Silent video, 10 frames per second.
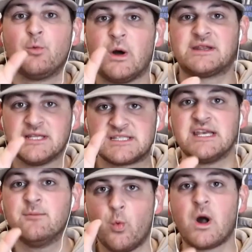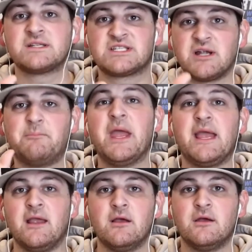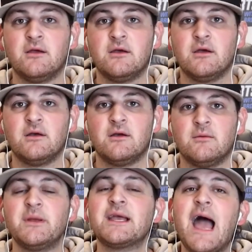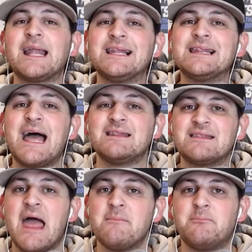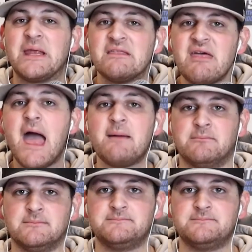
what the team wants to be. But you got to let them be them.